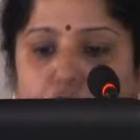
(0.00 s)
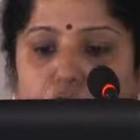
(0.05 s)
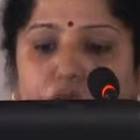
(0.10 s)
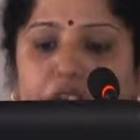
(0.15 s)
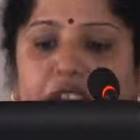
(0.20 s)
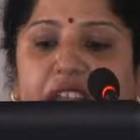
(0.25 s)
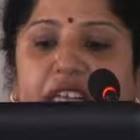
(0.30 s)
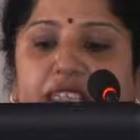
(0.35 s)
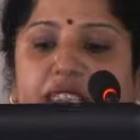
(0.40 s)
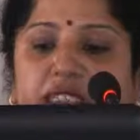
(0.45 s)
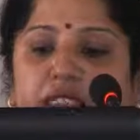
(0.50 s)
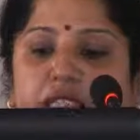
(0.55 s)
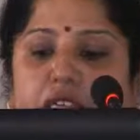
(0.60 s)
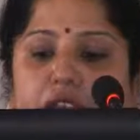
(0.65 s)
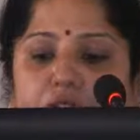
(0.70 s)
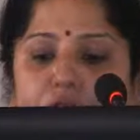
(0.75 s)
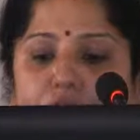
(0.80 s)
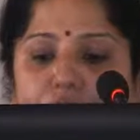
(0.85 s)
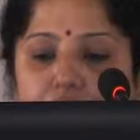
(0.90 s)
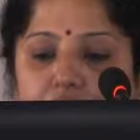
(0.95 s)
Whereas
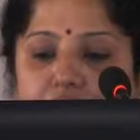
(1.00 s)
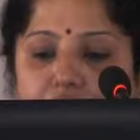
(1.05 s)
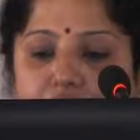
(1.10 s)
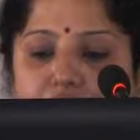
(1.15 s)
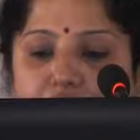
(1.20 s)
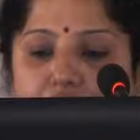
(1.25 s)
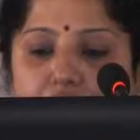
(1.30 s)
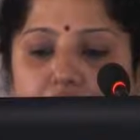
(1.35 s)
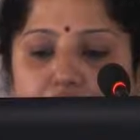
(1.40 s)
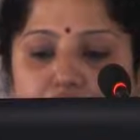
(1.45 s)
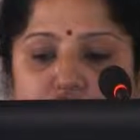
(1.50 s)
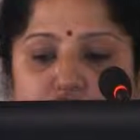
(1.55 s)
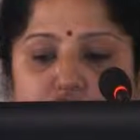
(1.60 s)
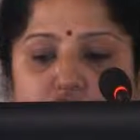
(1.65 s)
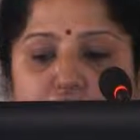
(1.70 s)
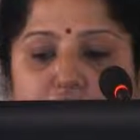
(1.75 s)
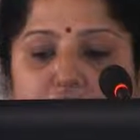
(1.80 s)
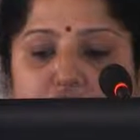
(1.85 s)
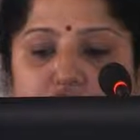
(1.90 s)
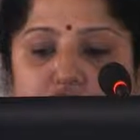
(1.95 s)
if it is a
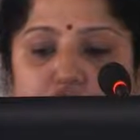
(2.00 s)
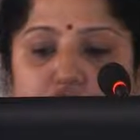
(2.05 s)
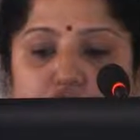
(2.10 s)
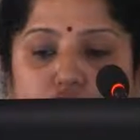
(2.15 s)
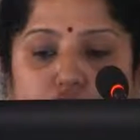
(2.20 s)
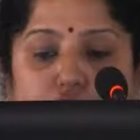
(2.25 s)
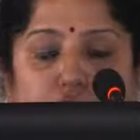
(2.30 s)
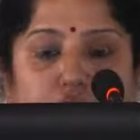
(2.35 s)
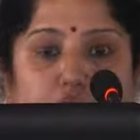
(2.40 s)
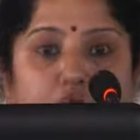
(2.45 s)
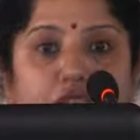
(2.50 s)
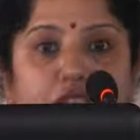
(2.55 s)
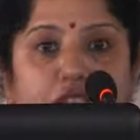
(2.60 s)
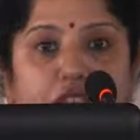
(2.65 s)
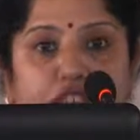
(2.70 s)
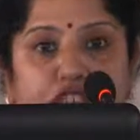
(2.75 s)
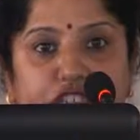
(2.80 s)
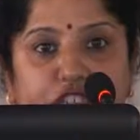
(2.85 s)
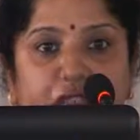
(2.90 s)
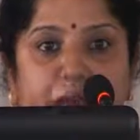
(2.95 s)
carcinoma in situ,
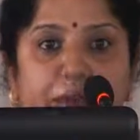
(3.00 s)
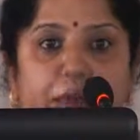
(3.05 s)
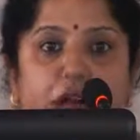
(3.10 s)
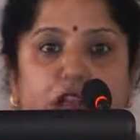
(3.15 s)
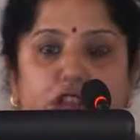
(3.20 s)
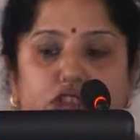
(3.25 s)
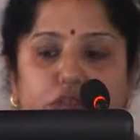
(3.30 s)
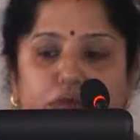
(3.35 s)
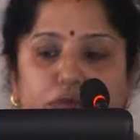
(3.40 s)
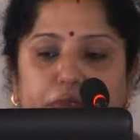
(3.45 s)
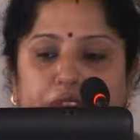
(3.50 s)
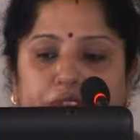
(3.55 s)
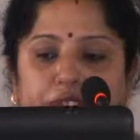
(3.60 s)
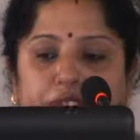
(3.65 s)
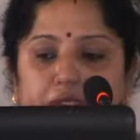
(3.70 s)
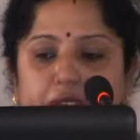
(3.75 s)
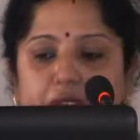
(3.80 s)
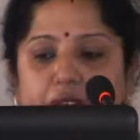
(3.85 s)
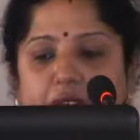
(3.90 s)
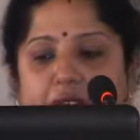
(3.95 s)
the shape also
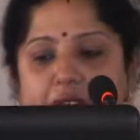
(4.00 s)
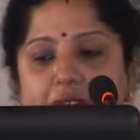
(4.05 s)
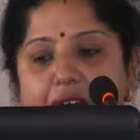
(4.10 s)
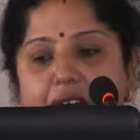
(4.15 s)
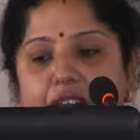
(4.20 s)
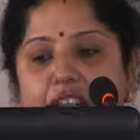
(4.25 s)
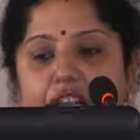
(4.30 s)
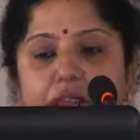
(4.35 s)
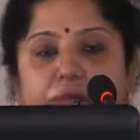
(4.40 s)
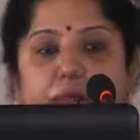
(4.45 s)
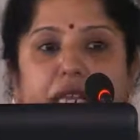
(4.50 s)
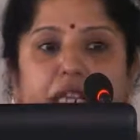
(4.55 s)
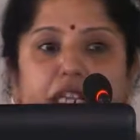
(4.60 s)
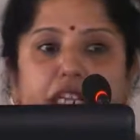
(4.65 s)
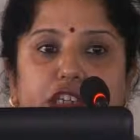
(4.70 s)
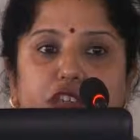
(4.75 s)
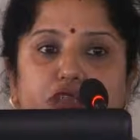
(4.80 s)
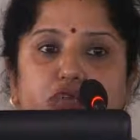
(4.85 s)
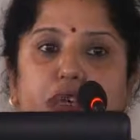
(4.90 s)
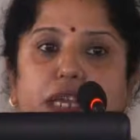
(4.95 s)
vary and it may
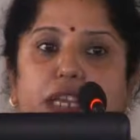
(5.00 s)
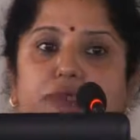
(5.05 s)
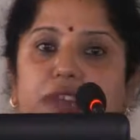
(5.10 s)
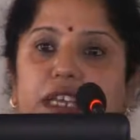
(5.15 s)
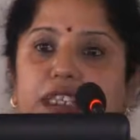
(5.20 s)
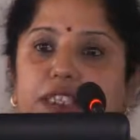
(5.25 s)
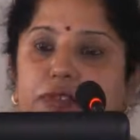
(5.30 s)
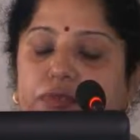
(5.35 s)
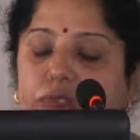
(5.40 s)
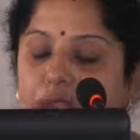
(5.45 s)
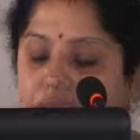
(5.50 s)
lead to invasive